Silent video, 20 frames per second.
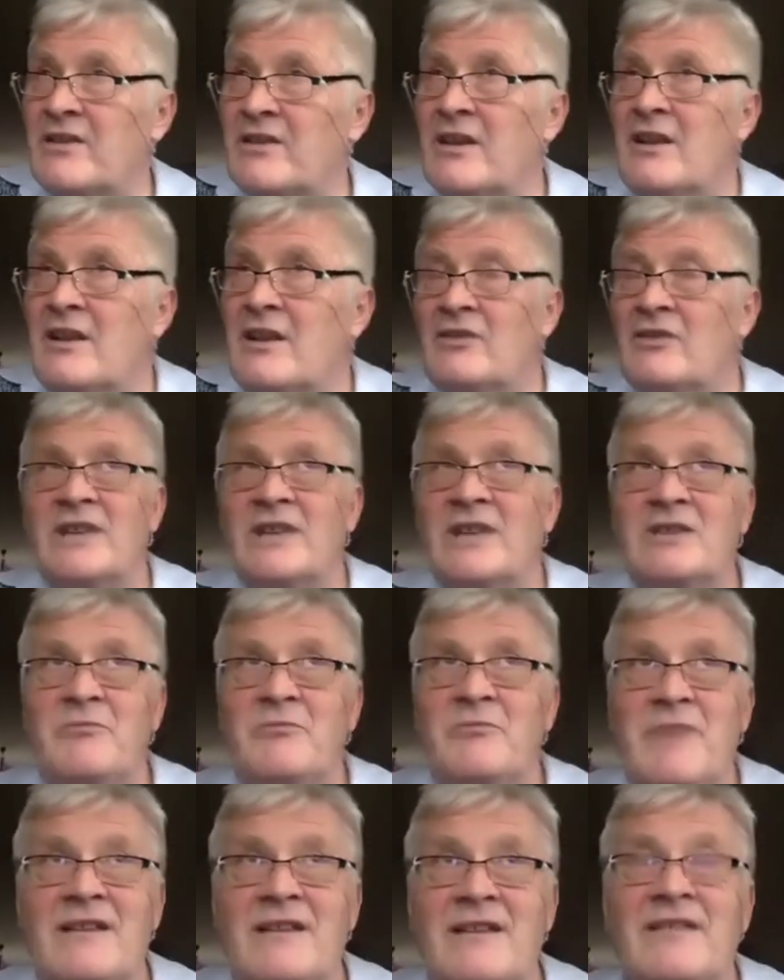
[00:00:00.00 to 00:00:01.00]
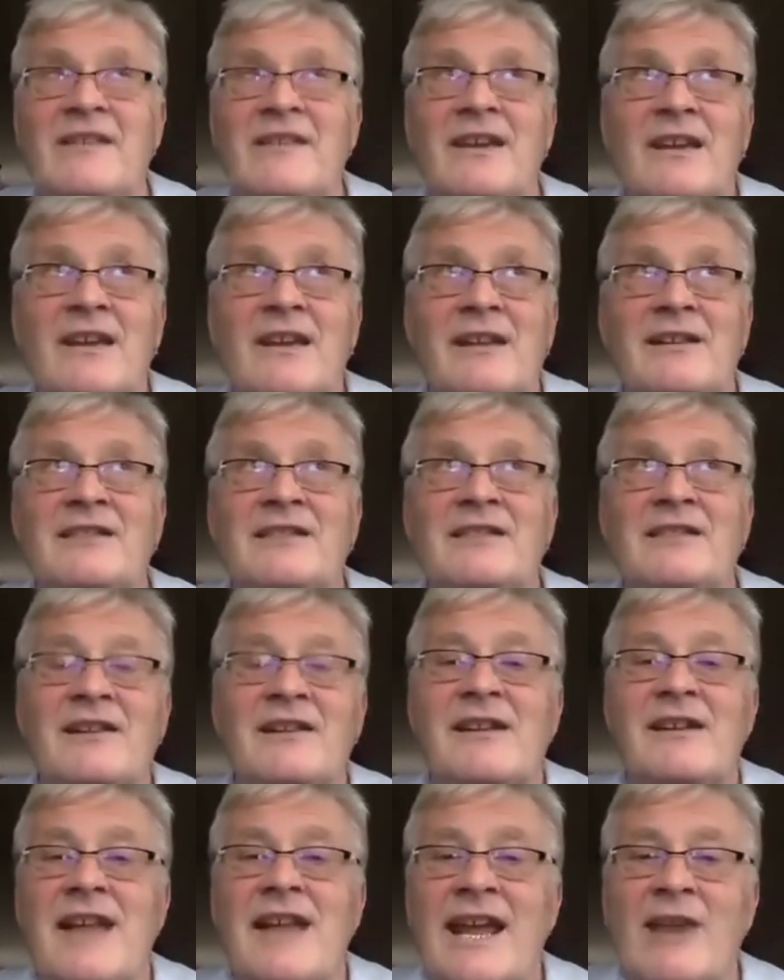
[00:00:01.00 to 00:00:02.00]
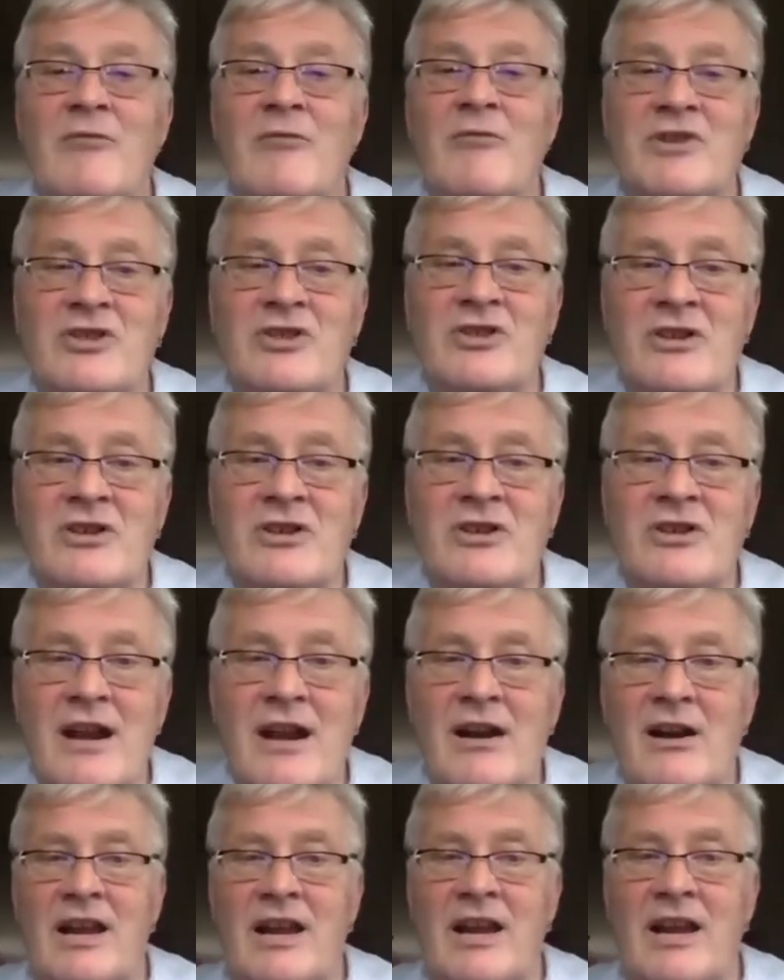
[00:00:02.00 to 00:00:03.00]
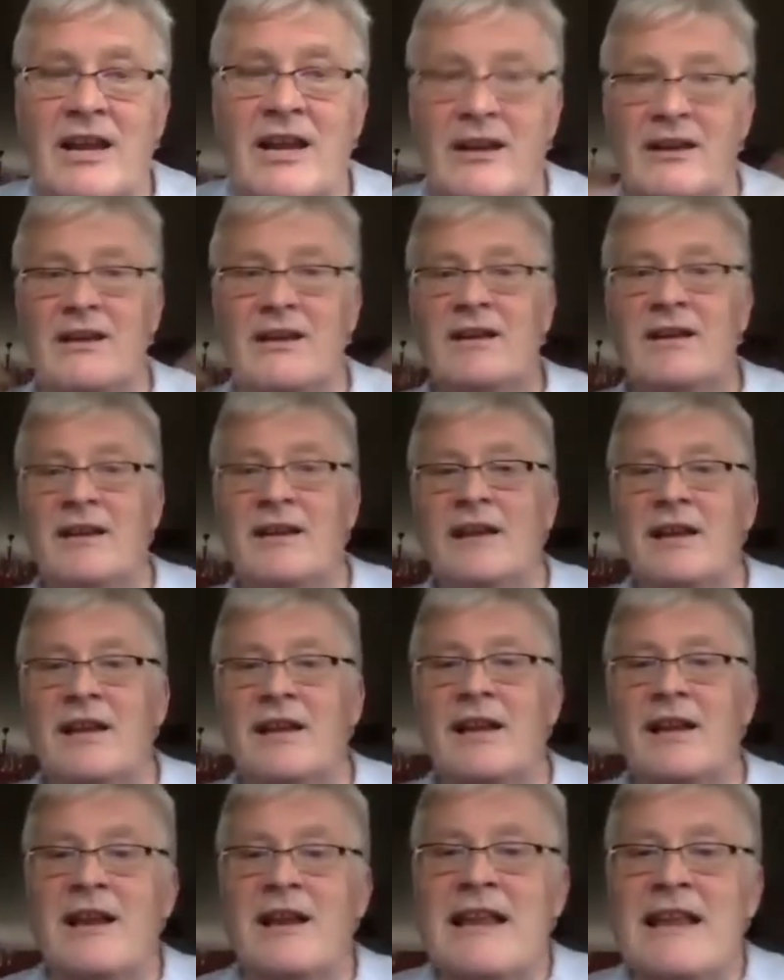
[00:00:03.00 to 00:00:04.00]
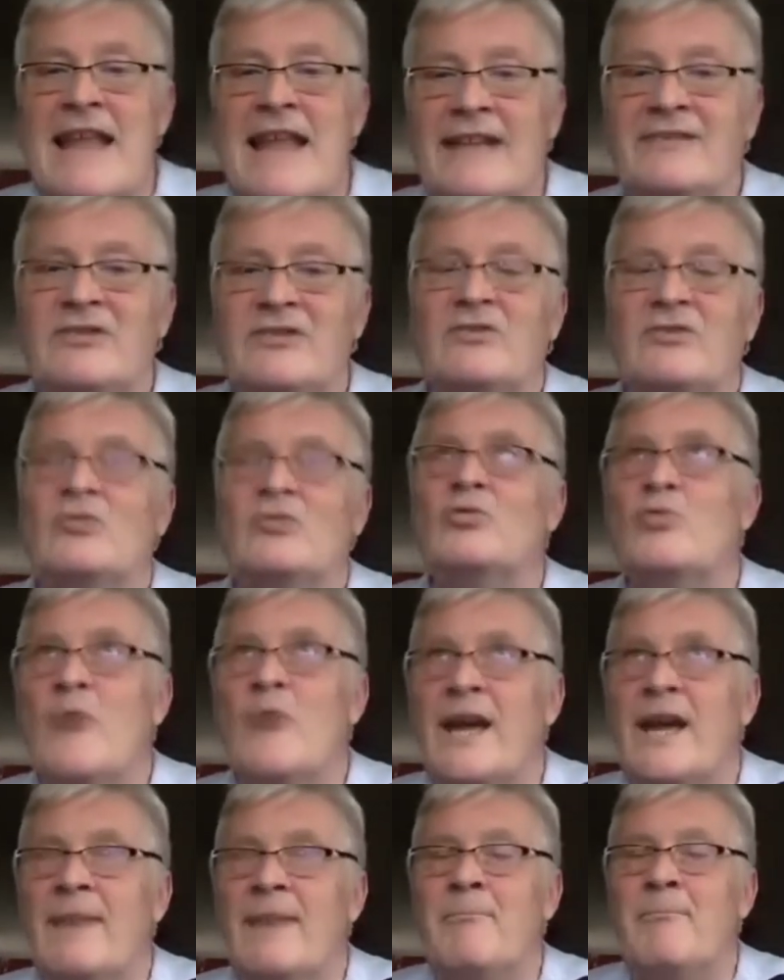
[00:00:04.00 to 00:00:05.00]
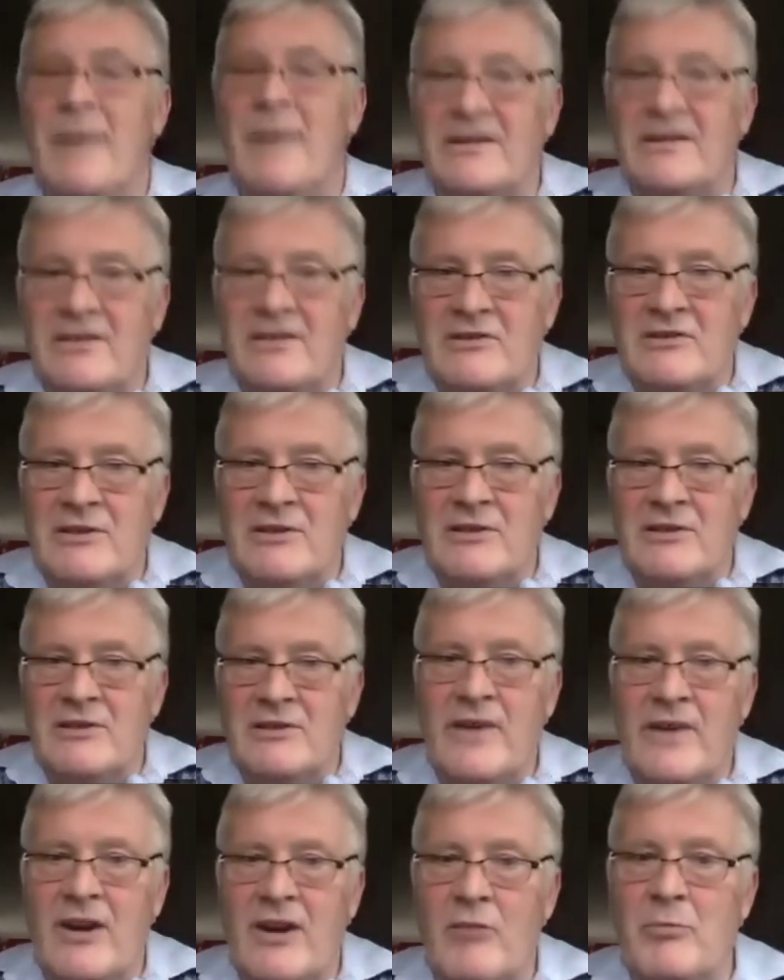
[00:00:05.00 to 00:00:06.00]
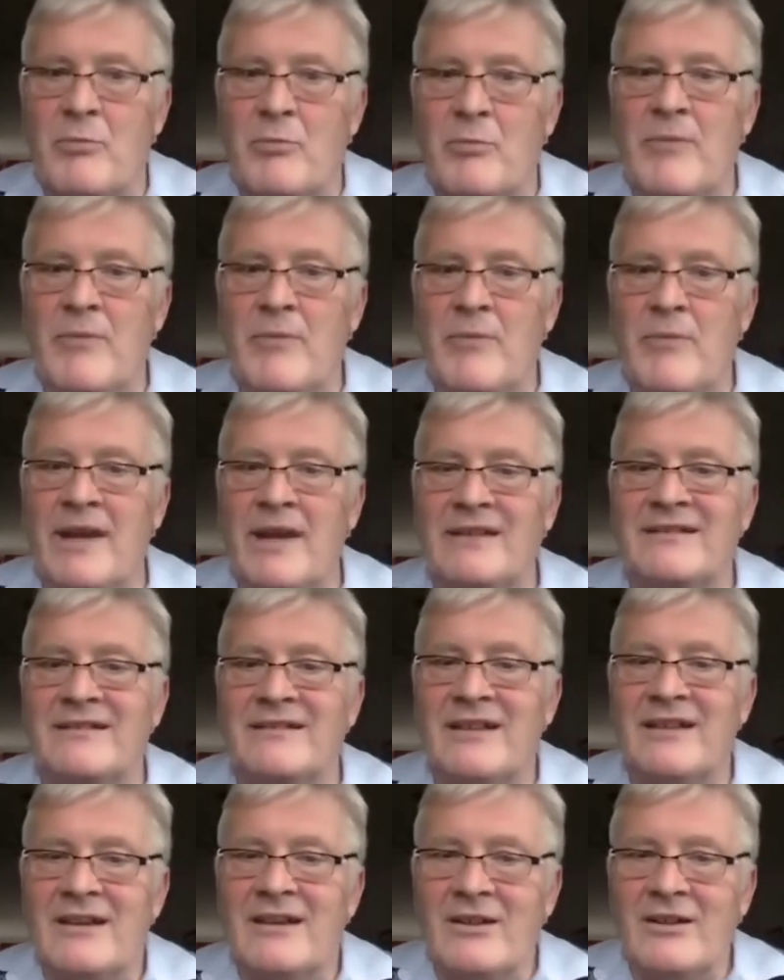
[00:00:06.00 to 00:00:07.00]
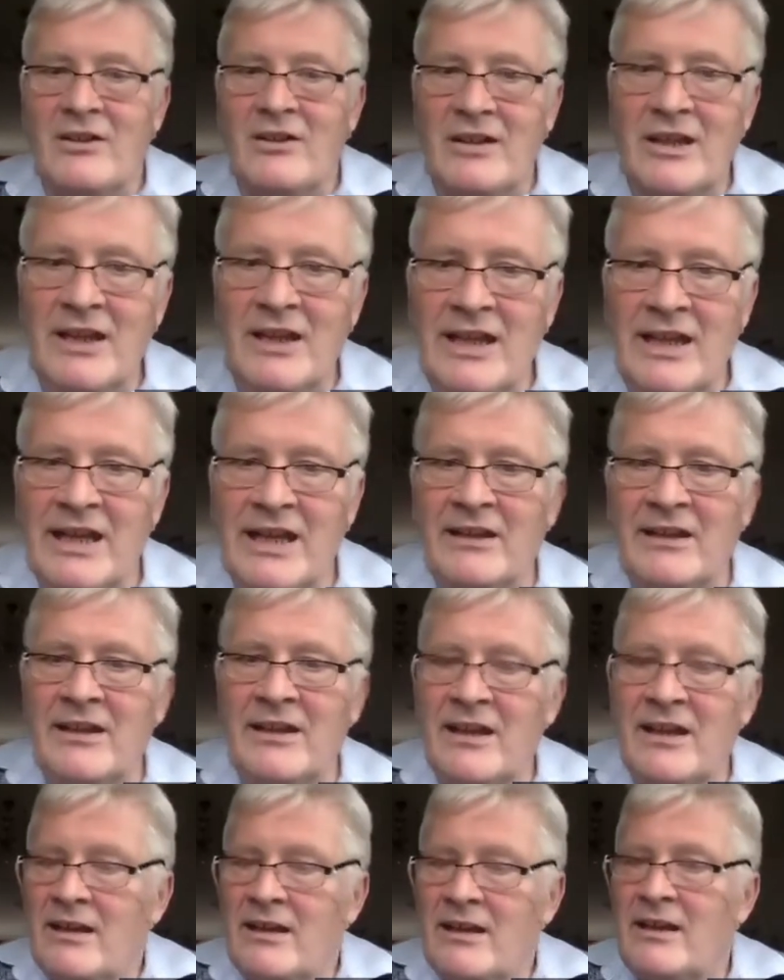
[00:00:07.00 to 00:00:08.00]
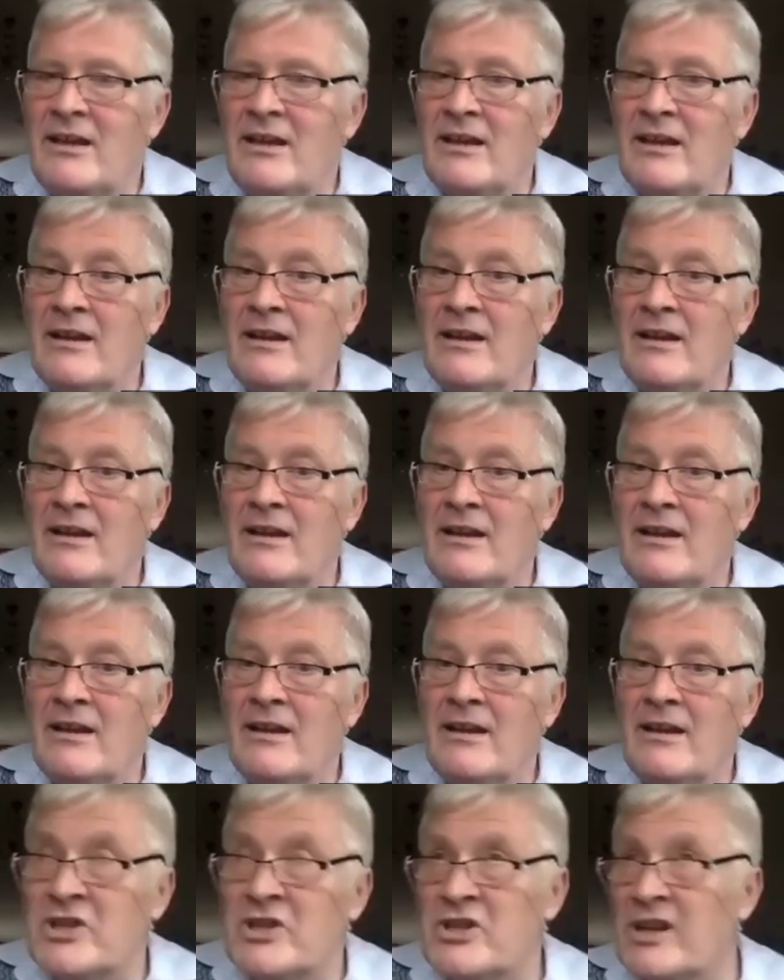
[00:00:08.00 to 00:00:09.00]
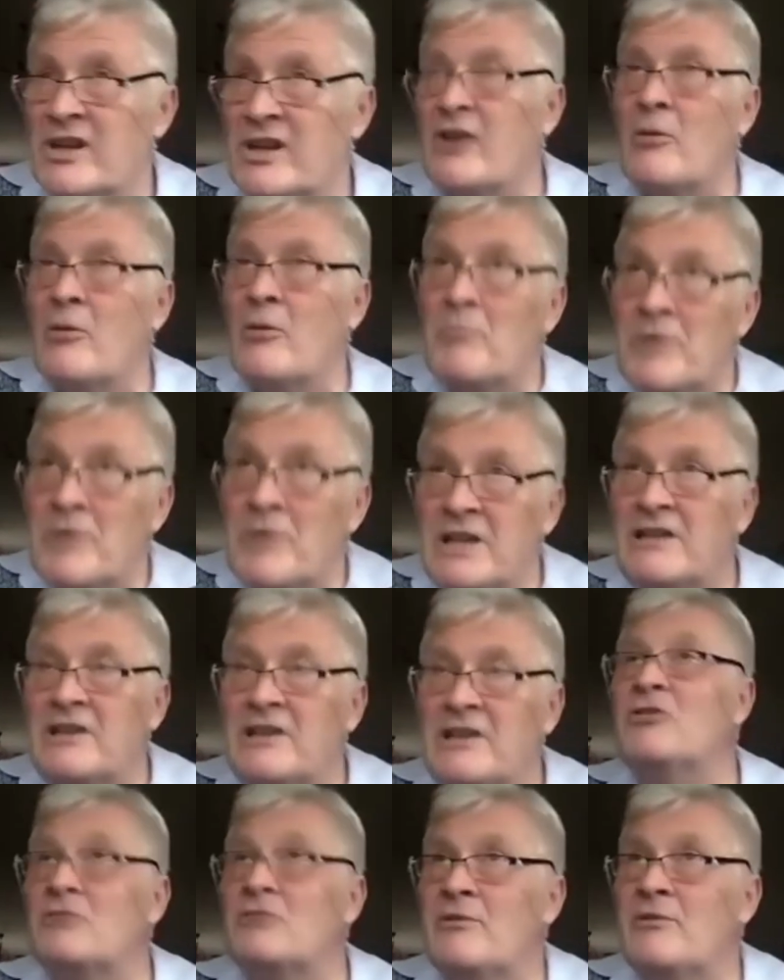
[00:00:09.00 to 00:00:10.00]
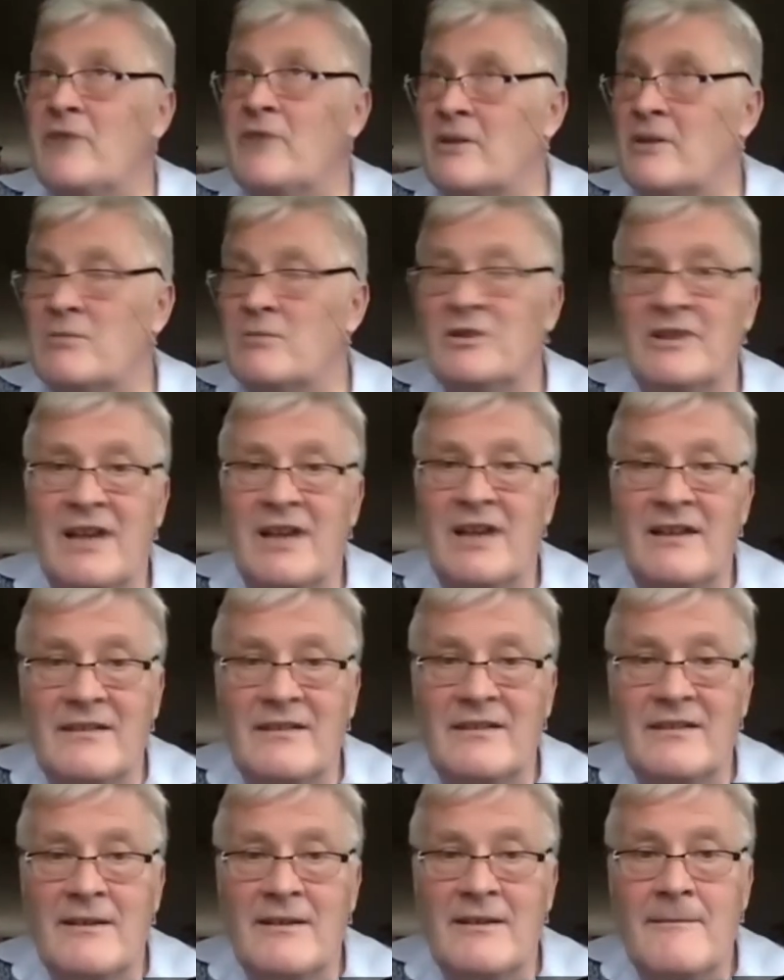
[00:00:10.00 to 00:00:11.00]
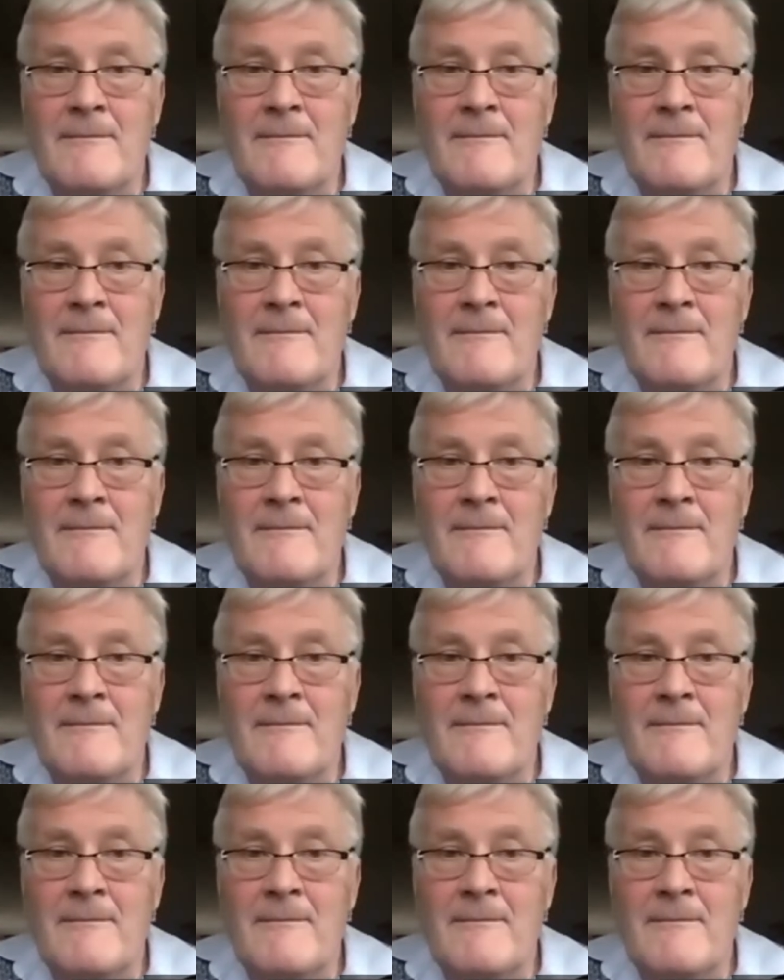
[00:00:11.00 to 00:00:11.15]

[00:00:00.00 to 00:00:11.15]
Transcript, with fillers: So that means that language learning led to a better development in uh, attentional switching, a completely non-verbal task.